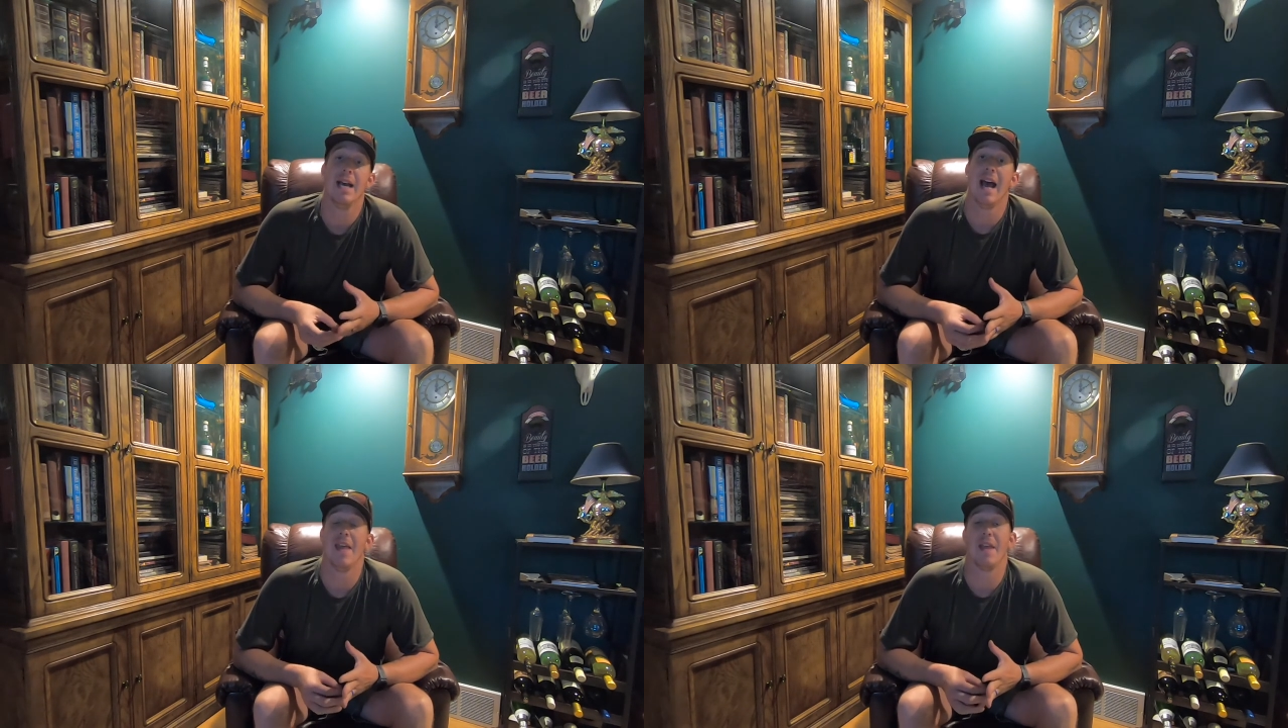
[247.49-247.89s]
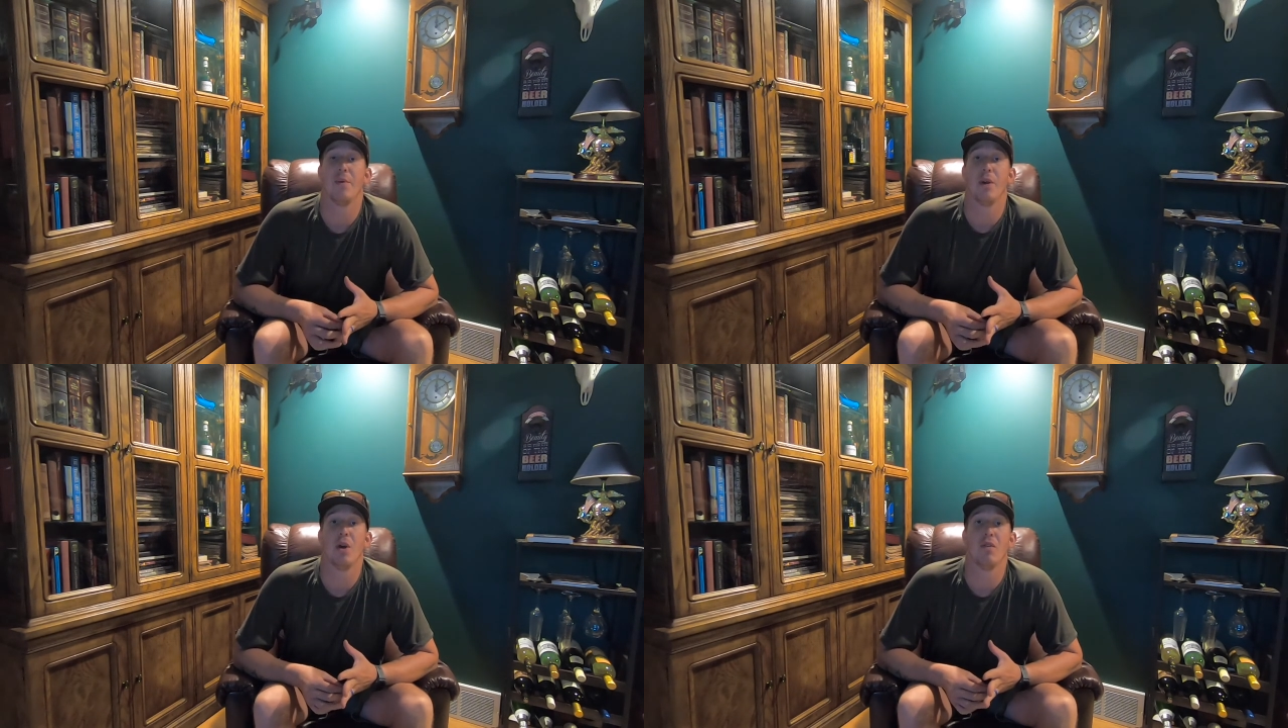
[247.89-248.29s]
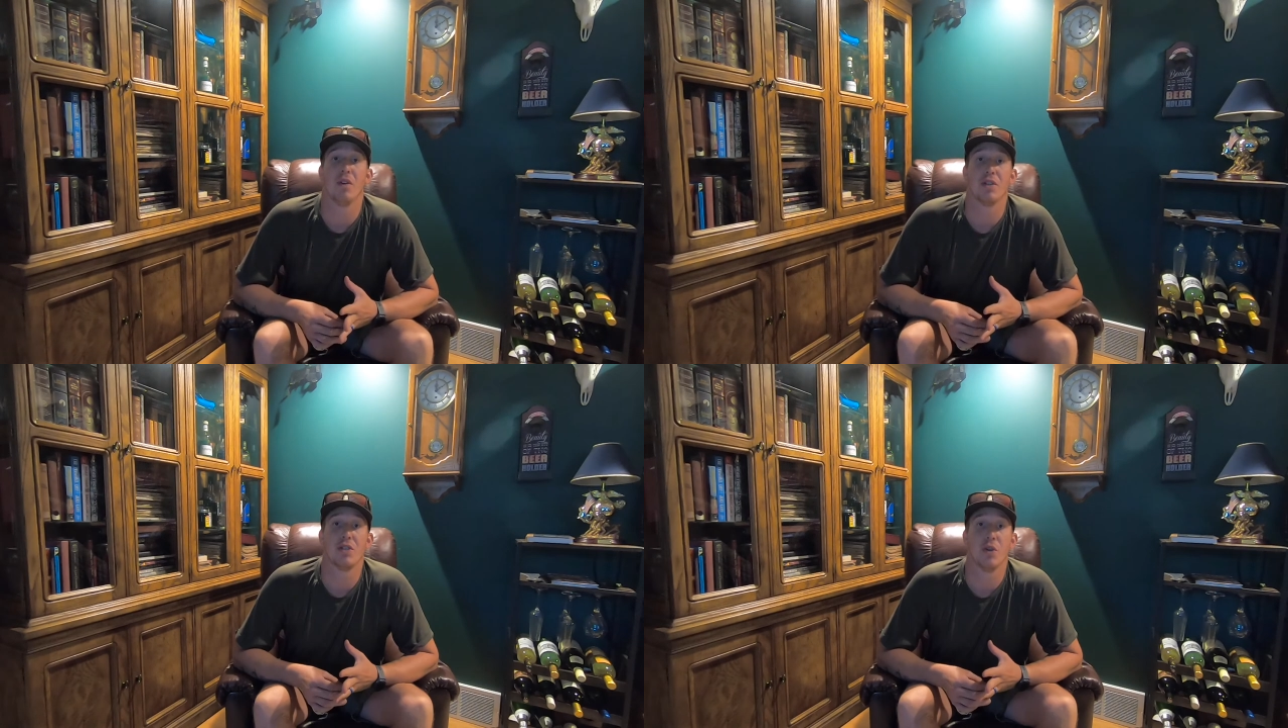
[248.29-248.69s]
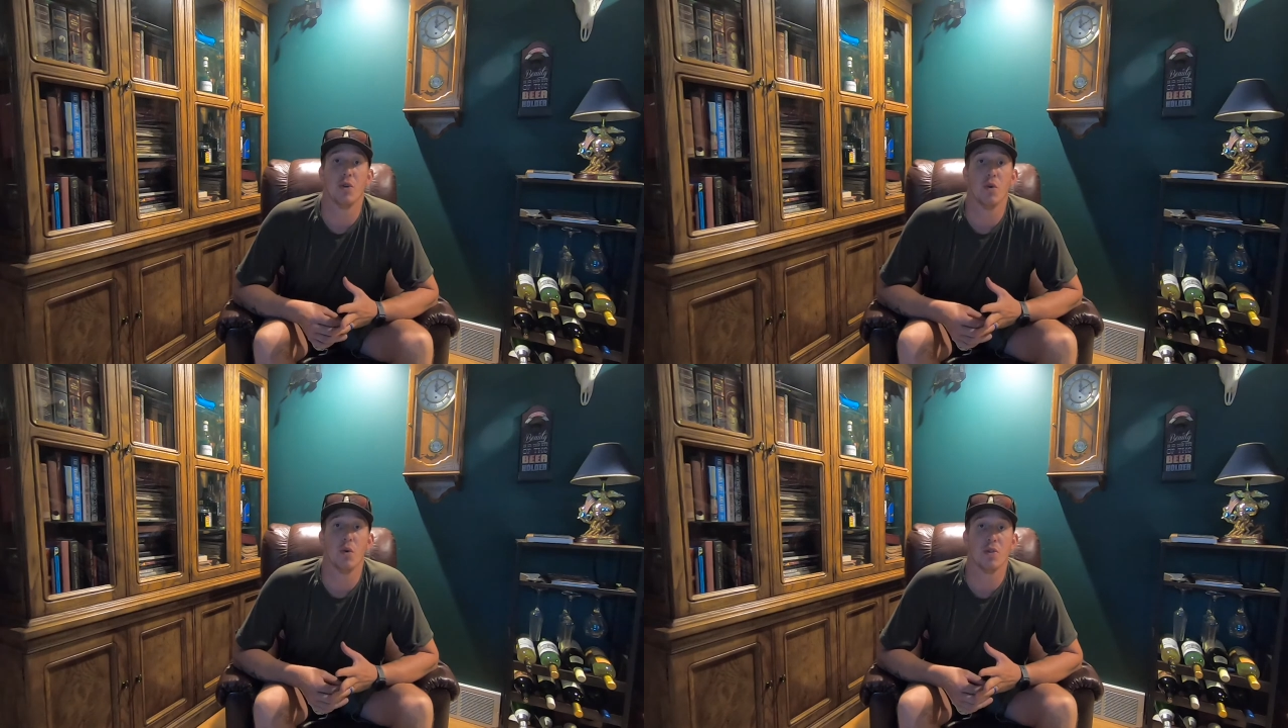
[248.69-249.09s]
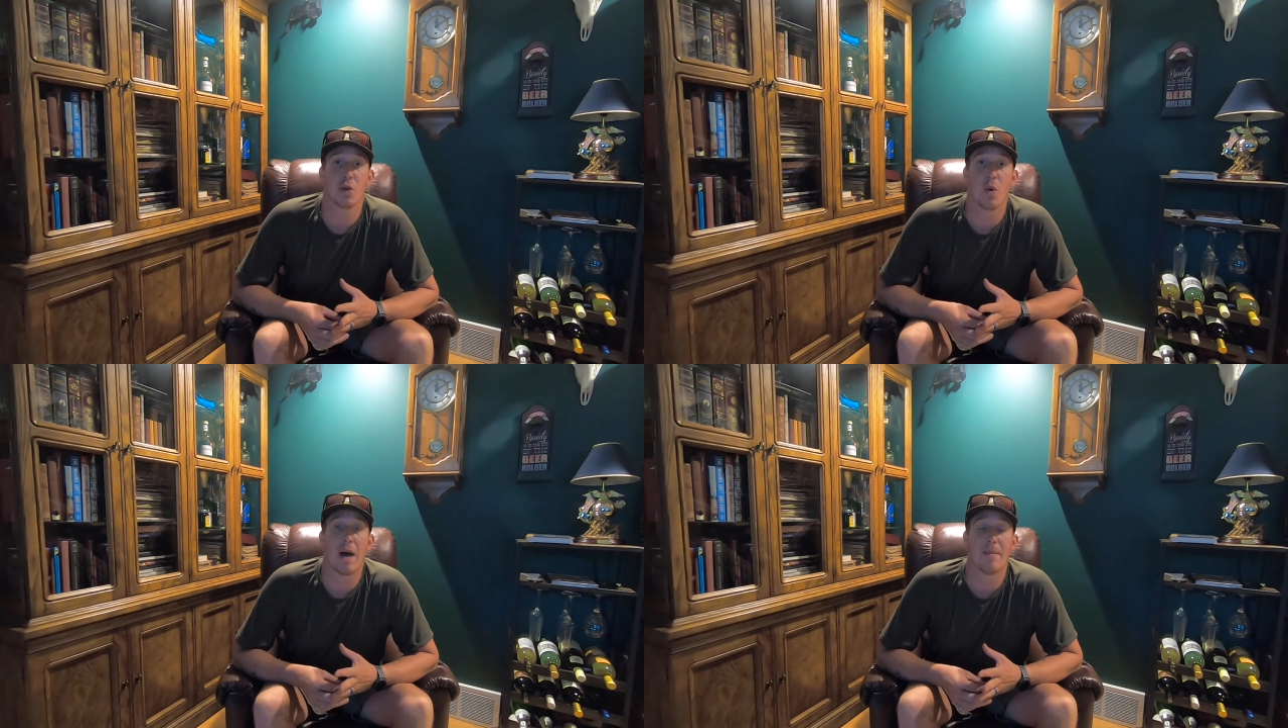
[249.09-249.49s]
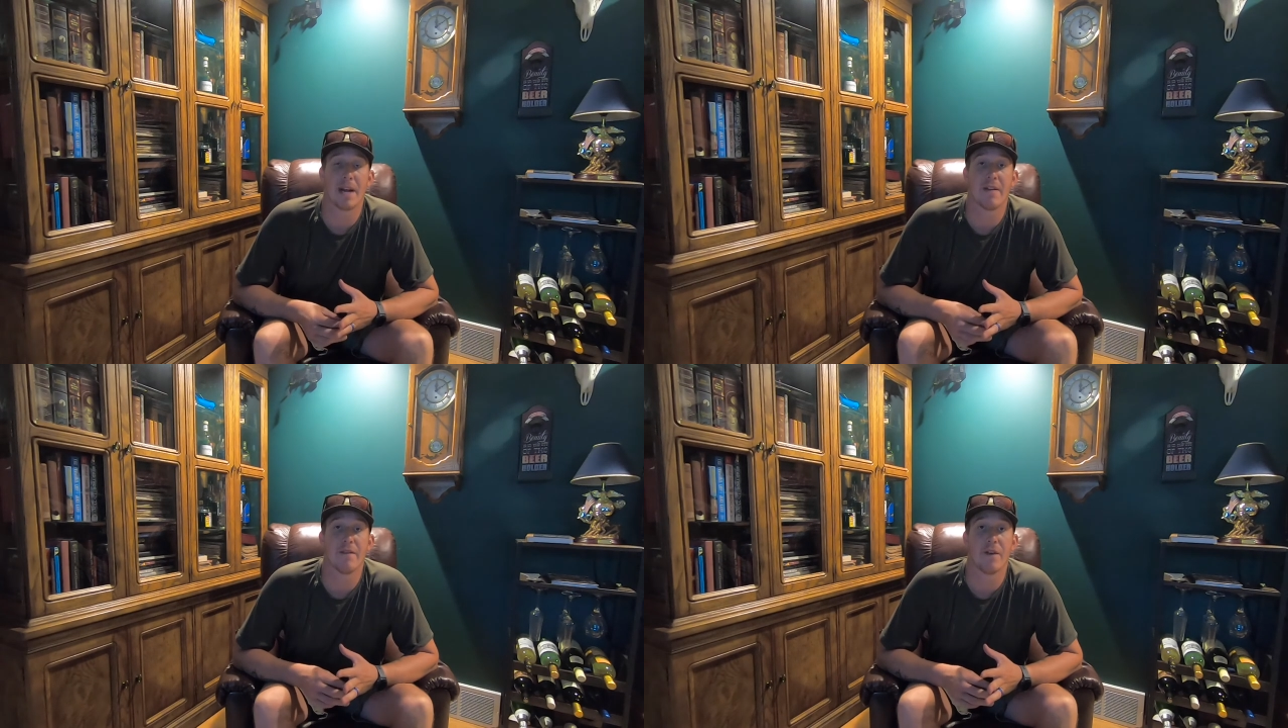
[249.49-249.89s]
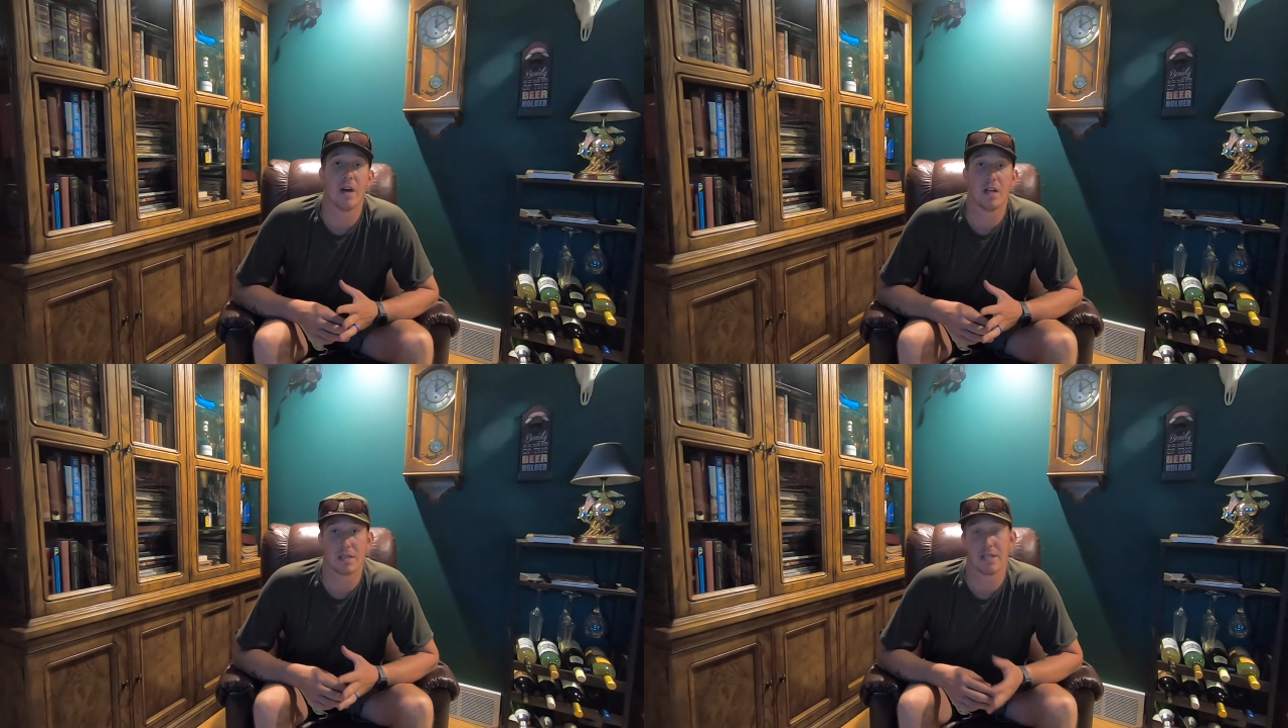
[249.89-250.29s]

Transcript: and then went over to Tahquamenon Falls,